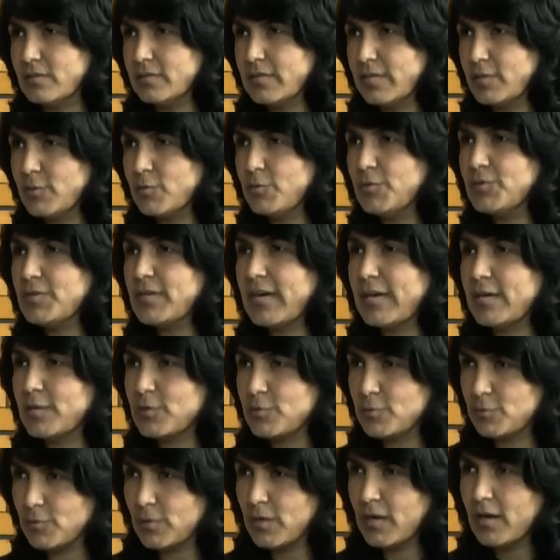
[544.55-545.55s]
They don't try
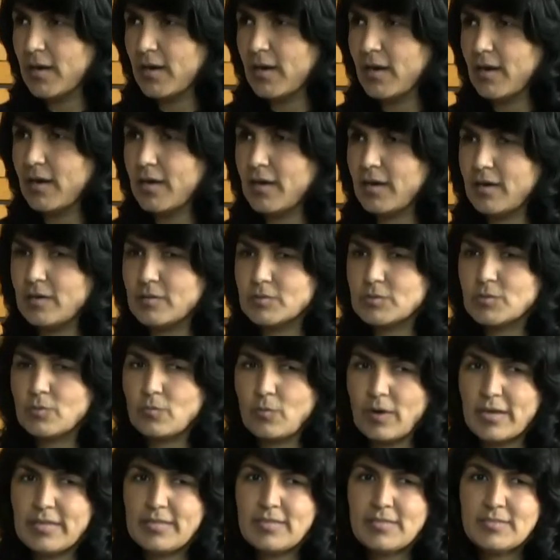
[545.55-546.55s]
to. So
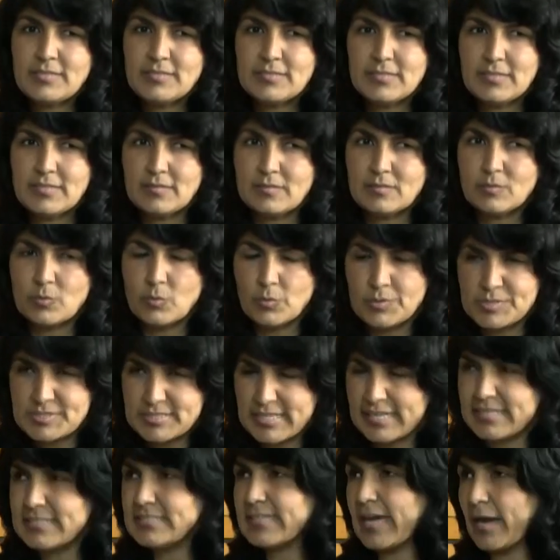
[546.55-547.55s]
one is the good science